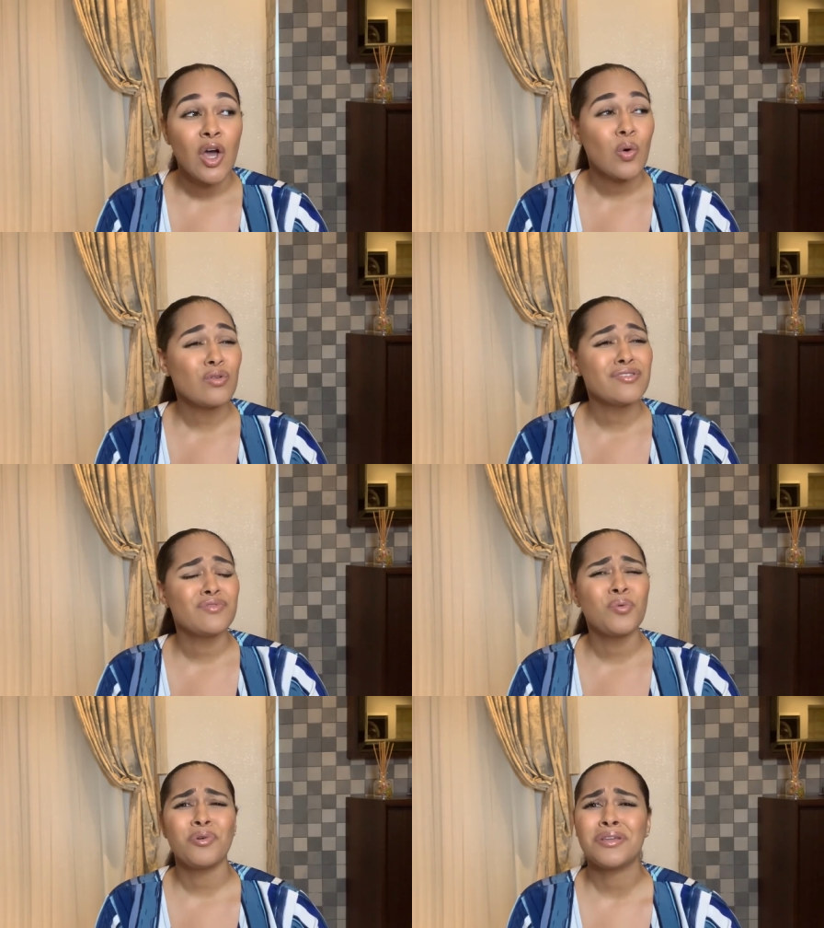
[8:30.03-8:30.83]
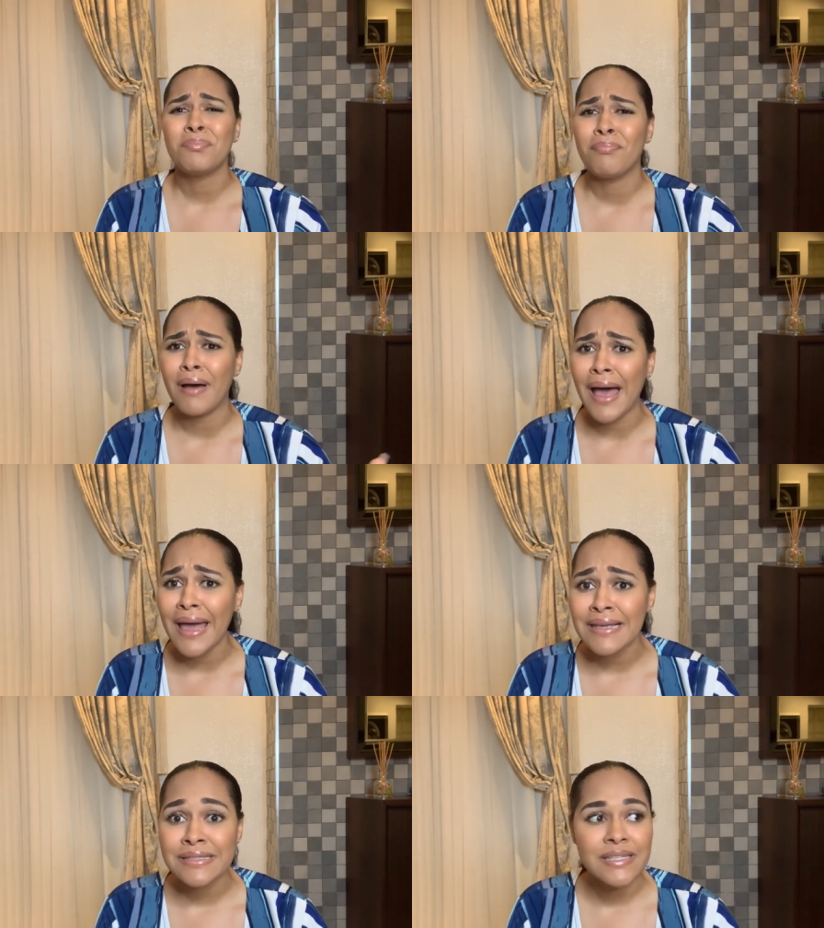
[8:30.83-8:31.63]
What if nobody
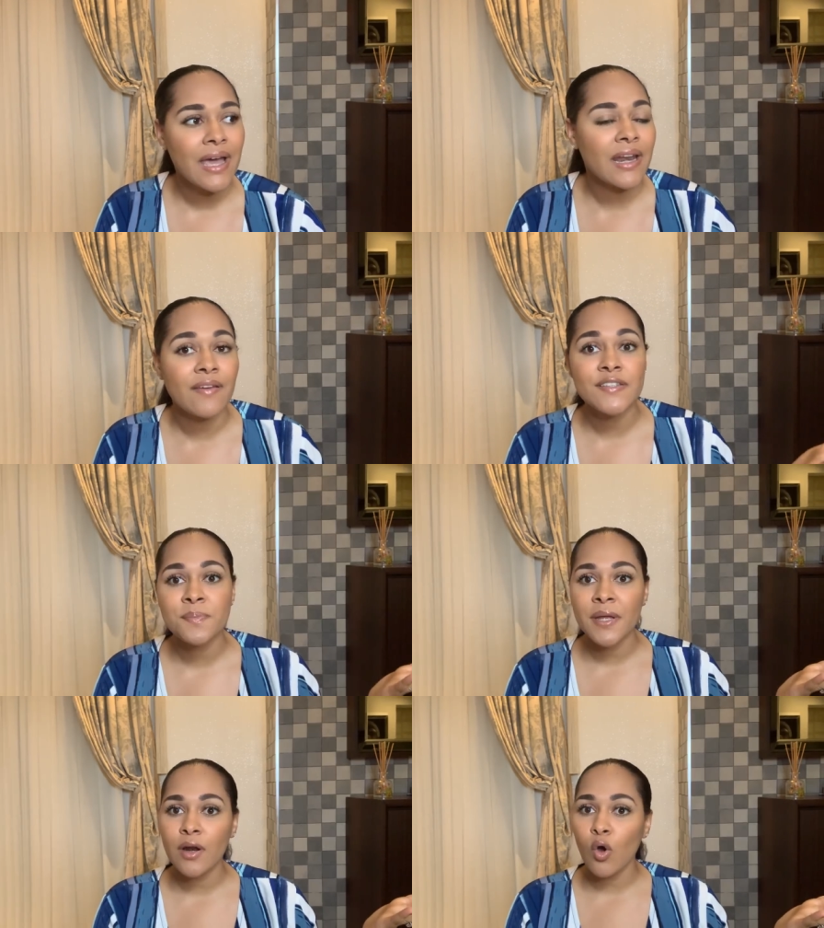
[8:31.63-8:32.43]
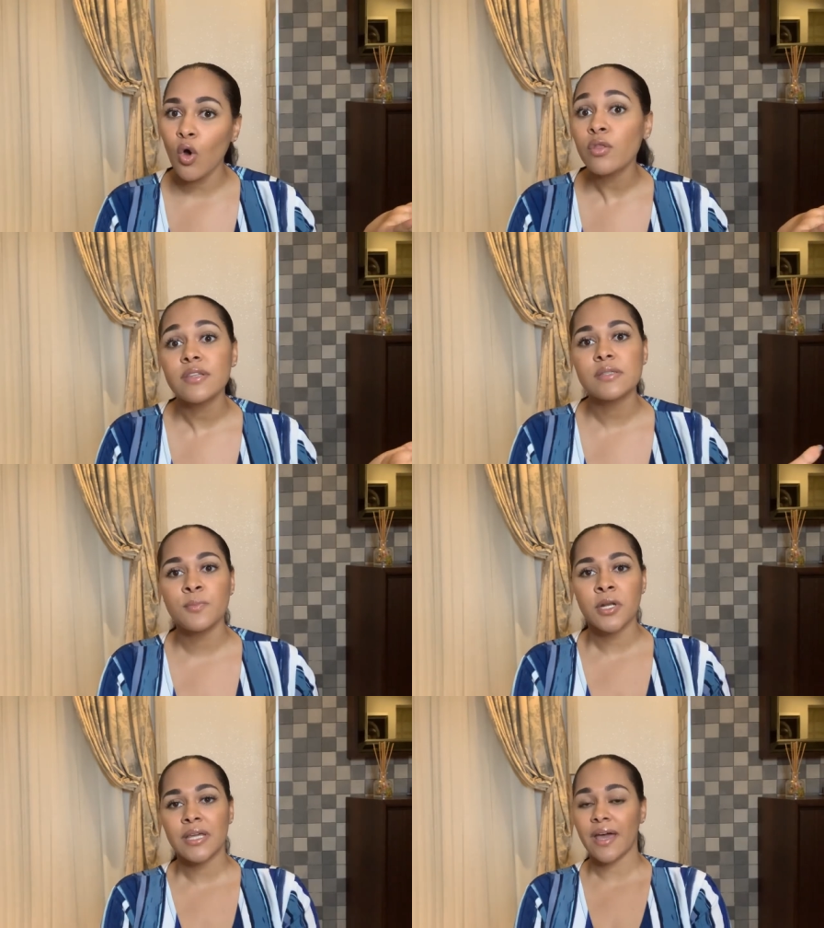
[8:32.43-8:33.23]
buys it? And I've spent all this
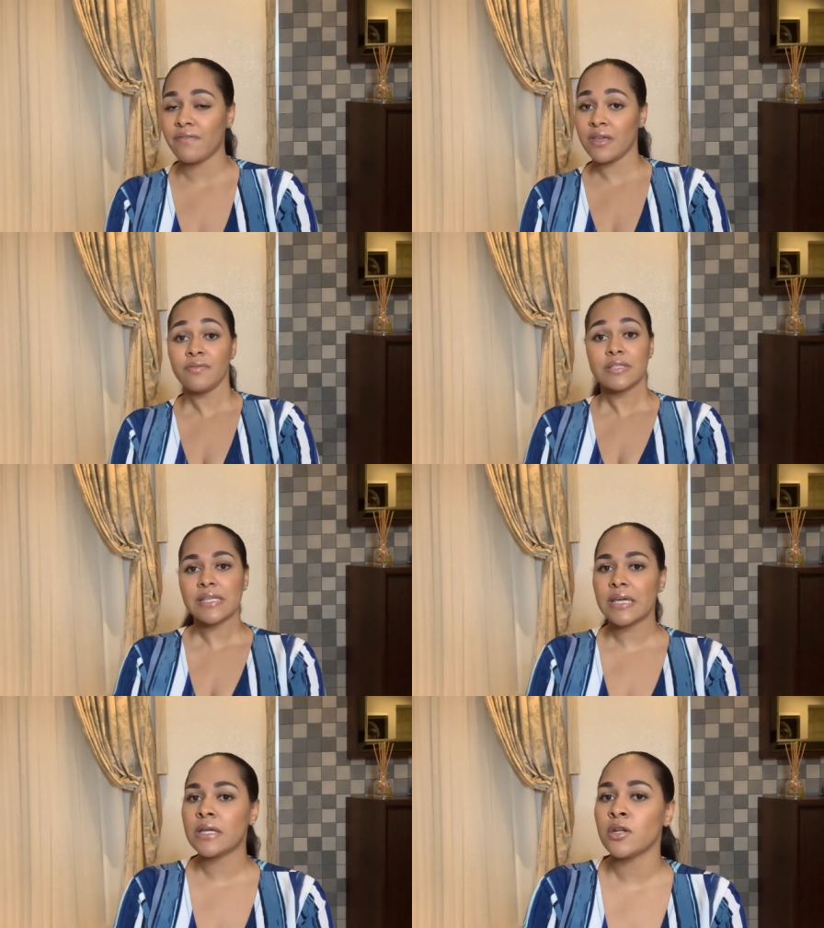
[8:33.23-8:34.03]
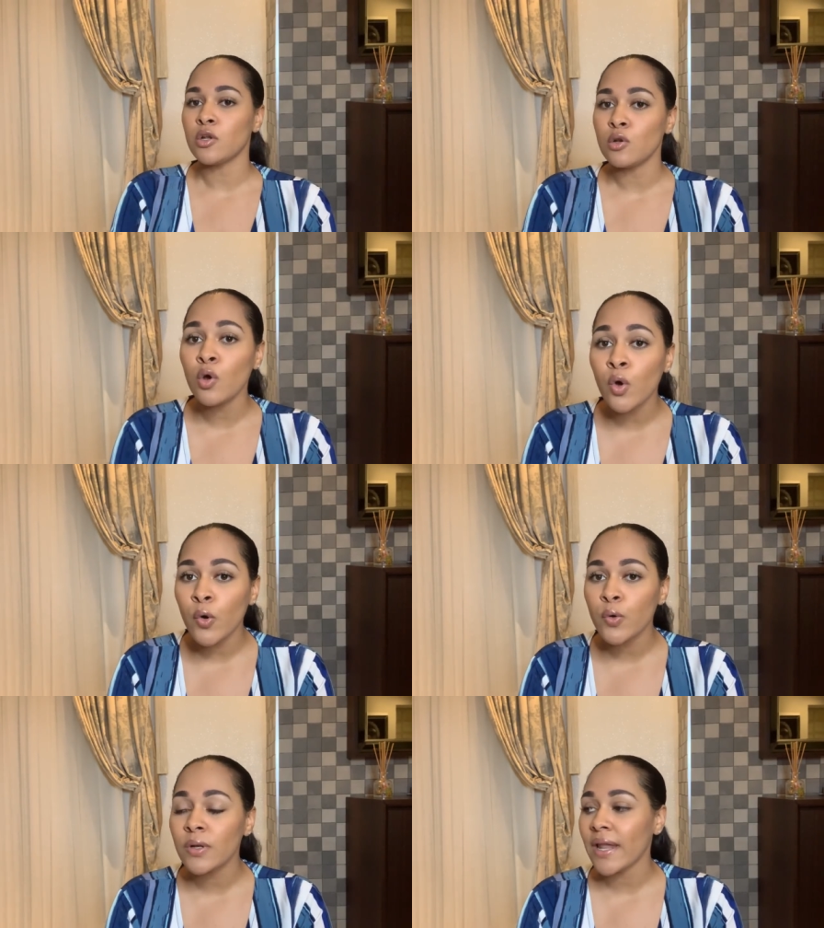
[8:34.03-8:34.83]
money. I've even taken a
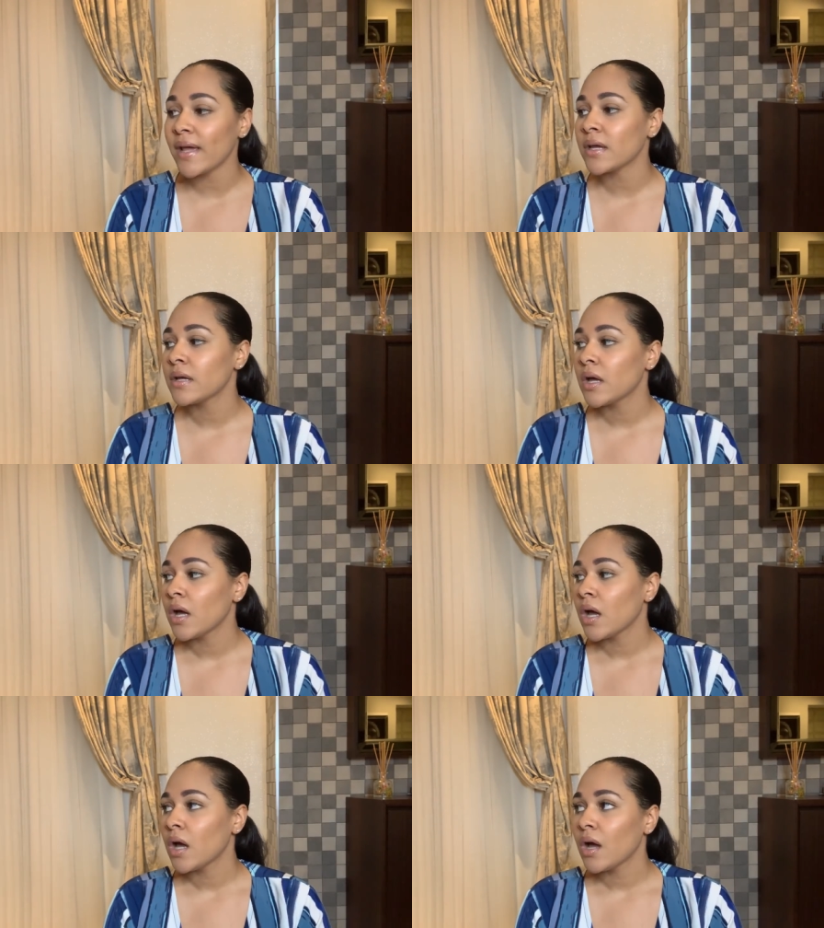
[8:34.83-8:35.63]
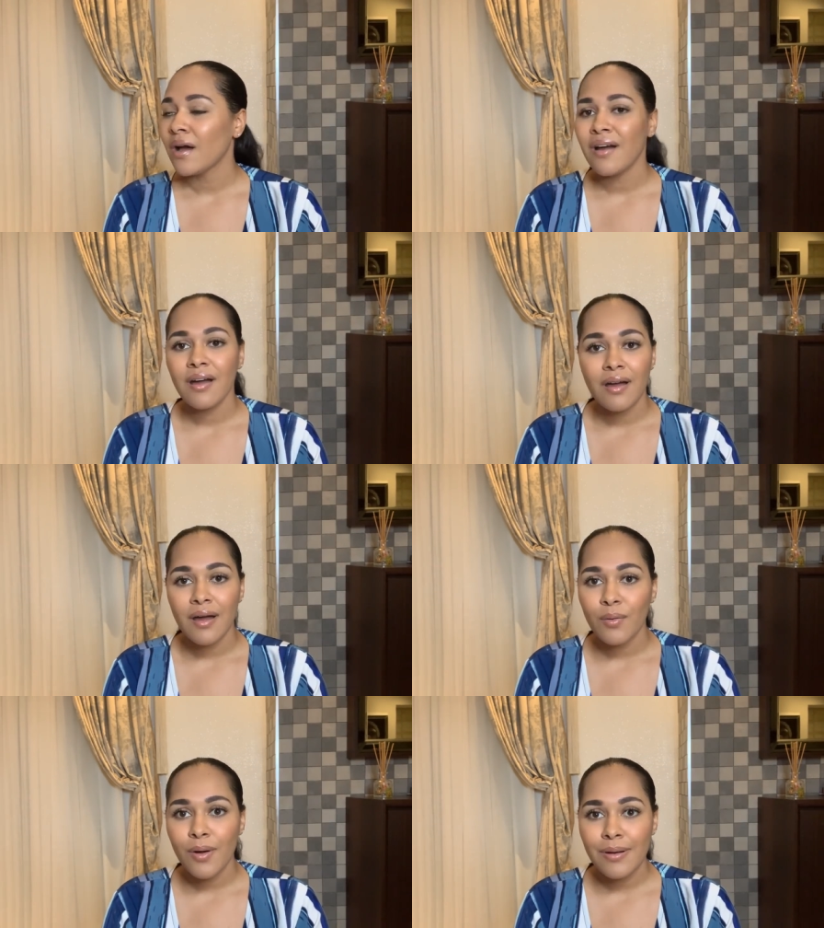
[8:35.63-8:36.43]
loan. Like,
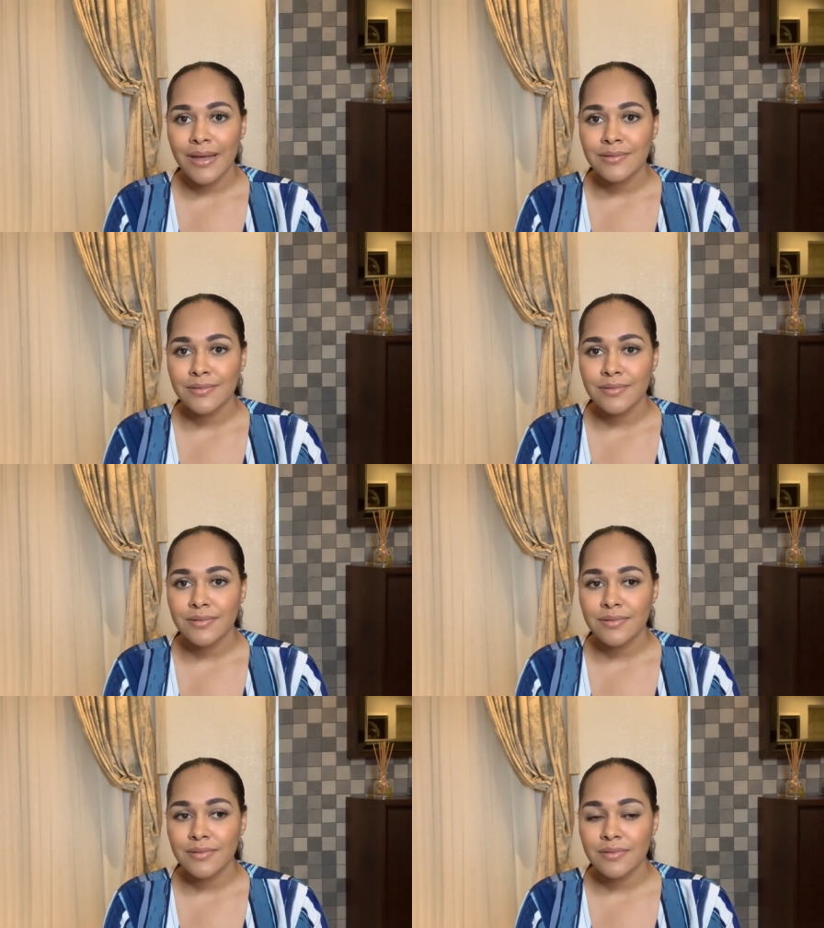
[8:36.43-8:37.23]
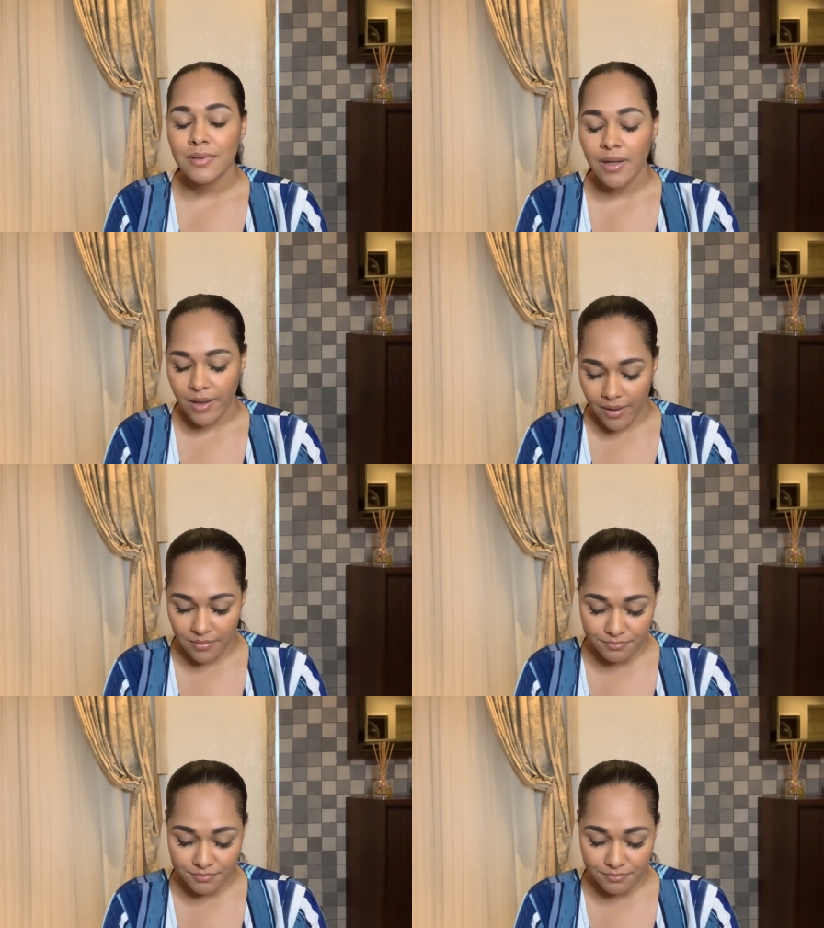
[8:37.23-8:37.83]
what will I do? Ha.